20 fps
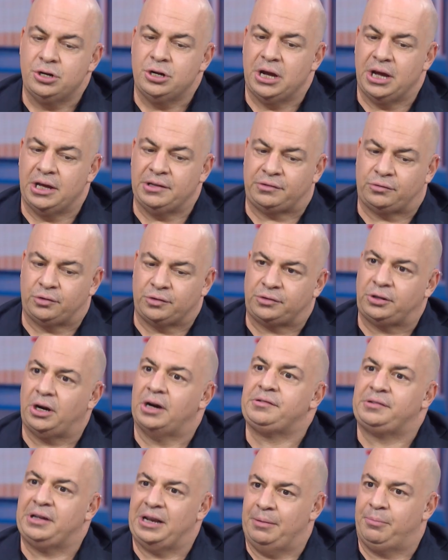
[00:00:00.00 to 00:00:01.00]
is to
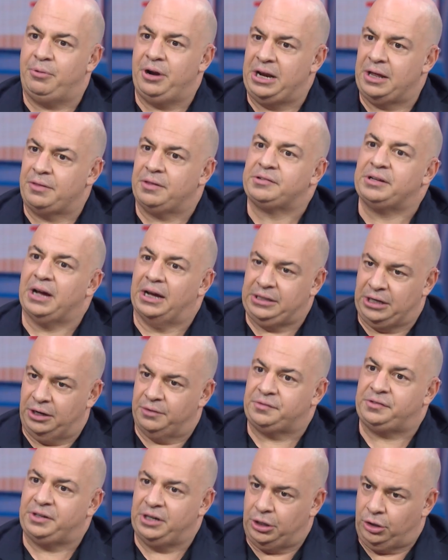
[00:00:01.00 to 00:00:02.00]
start celebrating this idea of
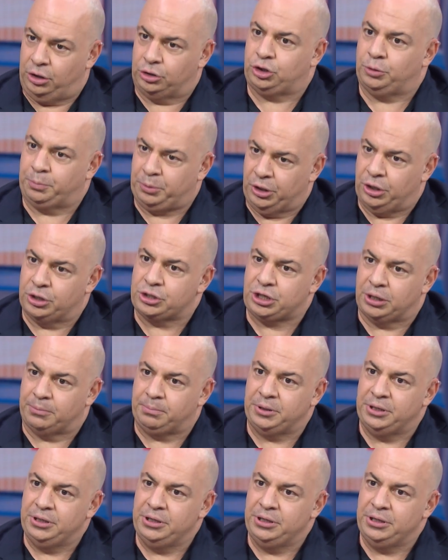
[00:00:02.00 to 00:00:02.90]
serial entrepreneurship.